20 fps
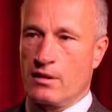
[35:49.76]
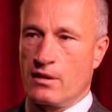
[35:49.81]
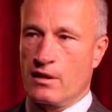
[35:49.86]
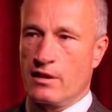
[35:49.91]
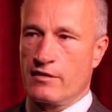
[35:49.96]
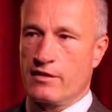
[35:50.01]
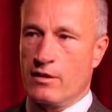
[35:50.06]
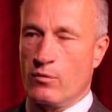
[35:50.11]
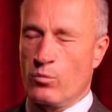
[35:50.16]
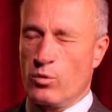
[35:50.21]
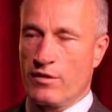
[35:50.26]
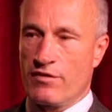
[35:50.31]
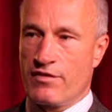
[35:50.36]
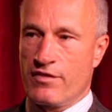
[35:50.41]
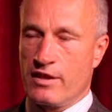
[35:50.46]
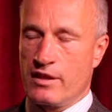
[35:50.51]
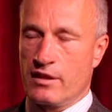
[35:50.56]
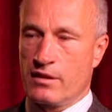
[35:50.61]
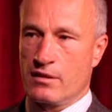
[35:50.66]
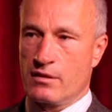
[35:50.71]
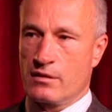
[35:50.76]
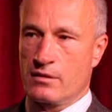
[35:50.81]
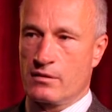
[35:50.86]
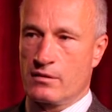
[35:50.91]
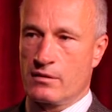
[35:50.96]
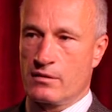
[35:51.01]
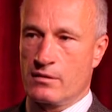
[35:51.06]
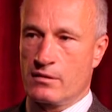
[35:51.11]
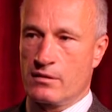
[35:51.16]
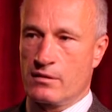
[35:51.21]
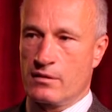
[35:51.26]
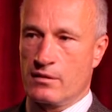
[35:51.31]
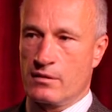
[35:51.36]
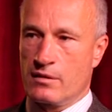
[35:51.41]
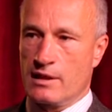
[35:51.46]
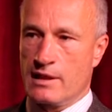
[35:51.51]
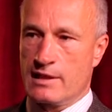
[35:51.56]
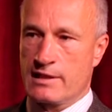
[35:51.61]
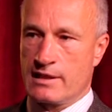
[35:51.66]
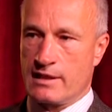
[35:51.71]
I think one thing
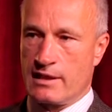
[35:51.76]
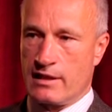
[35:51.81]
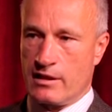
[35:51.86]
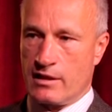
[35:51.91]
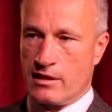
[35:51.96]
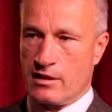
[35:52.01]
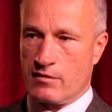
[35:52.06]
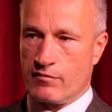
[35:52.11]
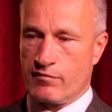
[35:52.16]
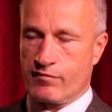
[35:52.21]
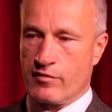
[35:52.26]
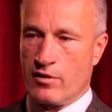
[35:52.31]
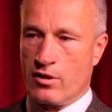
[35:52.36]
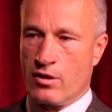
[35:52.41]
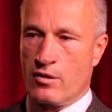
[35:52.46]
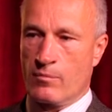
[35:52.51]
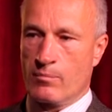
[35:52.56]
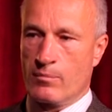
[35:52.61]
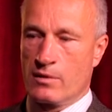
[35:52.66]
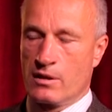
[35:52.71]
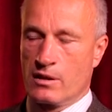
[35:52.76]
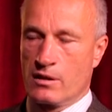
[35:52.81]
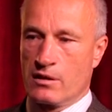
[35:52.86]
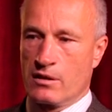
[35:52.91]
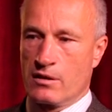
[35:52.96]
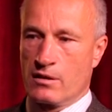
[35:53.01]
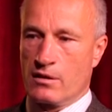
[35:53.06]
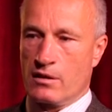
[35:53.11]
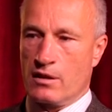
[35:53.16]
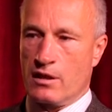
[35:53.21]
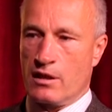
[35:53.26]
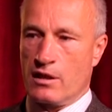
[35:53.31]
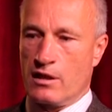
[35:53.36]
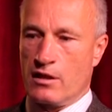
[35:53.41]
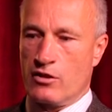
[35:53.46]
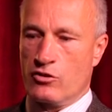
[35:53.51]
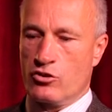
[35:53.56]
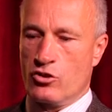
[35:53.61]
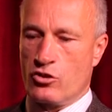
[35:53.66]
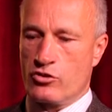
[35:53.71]
is clear from
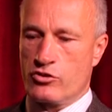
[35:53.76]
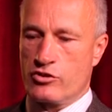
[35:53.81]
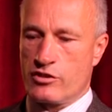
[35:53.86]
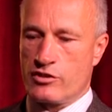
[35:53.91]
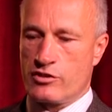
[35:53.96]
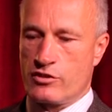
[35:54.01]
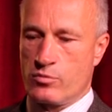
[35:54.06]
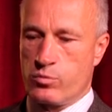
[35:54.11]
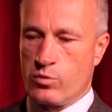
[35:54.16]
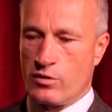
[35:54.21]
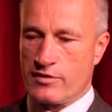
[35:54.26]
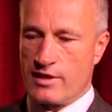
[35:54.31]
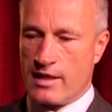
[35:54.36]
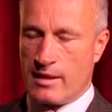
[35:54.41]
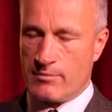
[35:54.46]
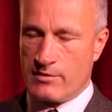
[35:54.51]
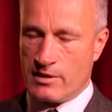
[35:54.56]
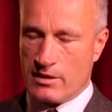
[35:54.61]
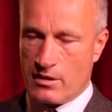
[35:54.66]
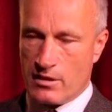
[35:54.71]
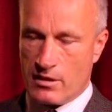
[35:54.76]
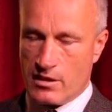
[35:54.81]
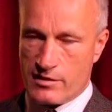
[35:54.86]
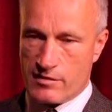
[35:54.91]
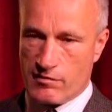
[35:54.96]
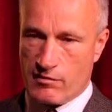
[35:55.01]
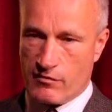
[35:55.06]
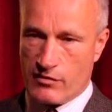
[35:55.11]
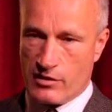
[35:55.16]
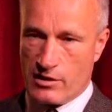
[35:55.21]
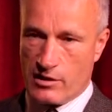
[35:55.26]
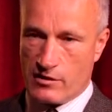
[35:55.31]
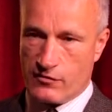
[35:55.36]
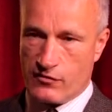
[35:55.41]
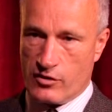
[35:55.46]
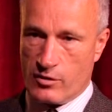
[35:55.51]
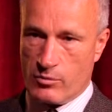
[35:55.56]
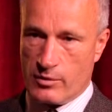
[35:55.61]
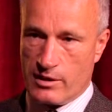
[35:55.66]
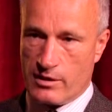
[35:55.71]
not just what's happened in Gaza over the last
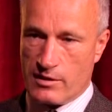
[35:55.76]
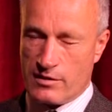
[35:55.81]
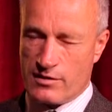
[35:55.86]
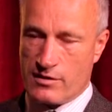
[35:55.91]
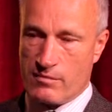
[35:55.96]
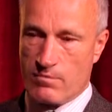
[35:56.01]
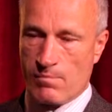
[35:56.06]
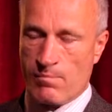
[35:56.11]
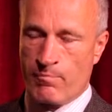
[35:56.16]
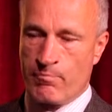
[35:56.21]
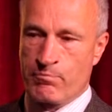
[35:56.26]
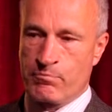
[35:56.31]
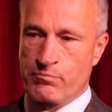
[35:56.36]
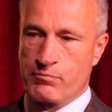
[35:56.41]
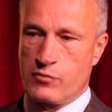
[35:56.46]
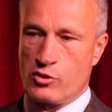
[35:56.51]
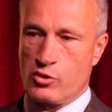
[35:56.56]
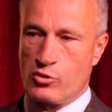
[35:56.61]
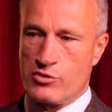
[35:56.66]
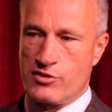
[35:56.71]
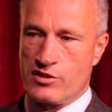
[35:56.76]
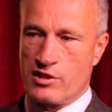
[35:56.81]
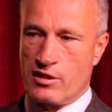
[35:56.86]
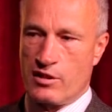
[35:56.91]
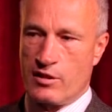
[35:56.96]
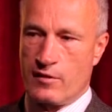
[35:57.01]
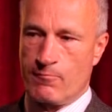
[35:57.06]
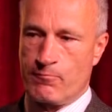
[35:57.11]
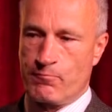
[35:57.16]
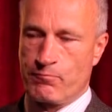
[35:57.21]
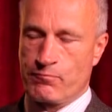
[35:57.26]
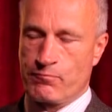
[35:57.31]
few weeks, but also